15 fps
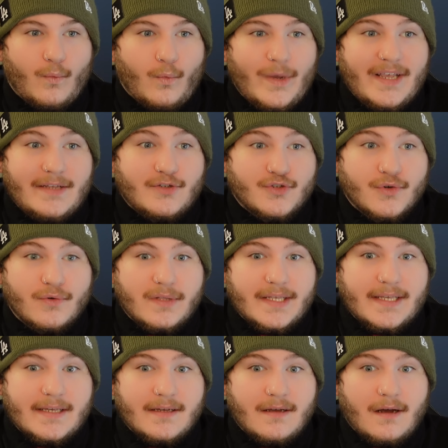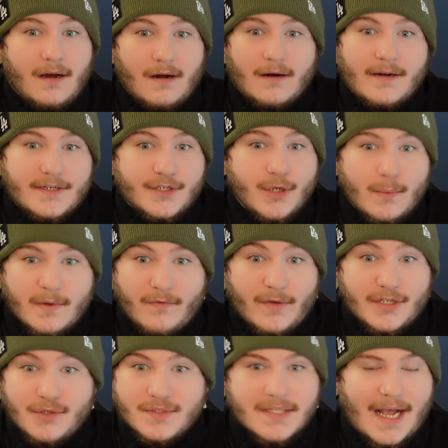we truly aren't doomed if
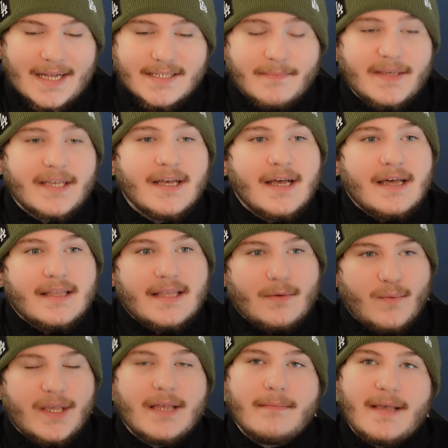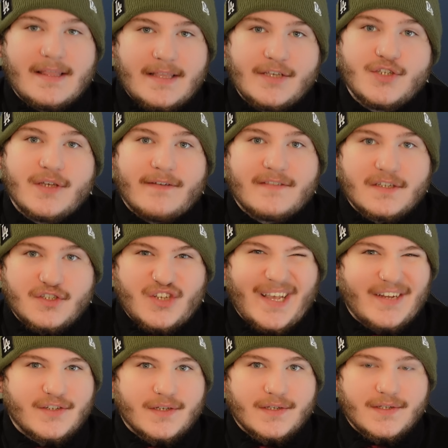we choose not to be, then we can make these shifts and
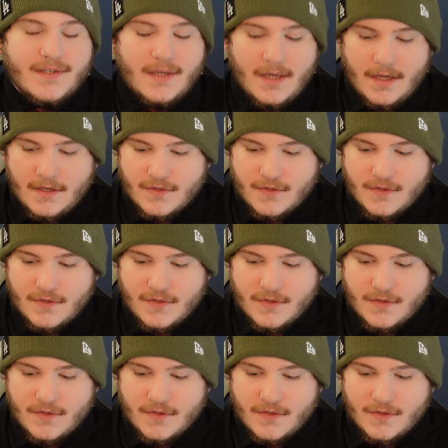changes.